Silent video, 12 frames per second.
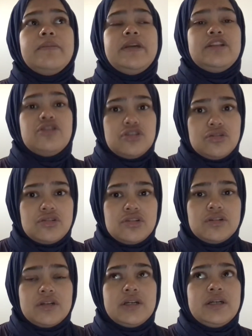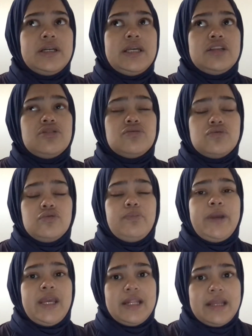introduced to her is through
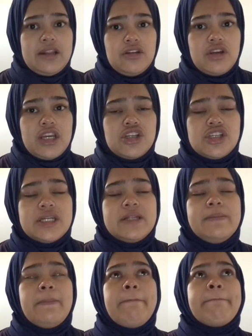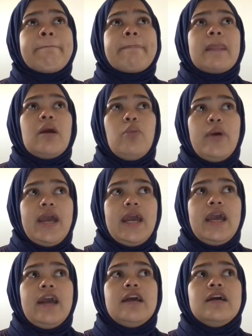pain education,
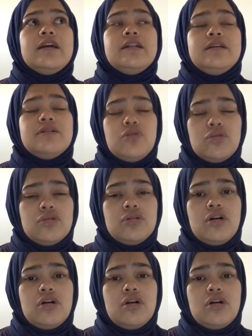where the goal